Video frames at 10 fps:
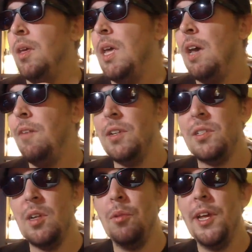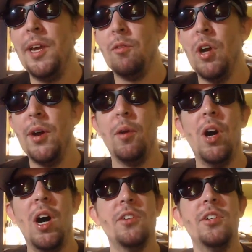FSAA Roto
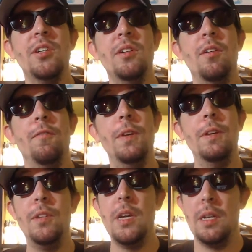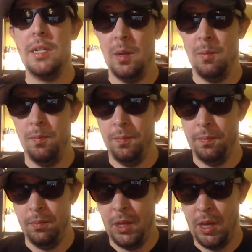auction, 15 team.
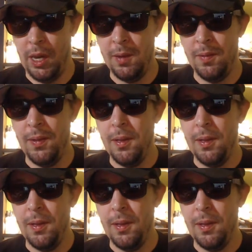Okay?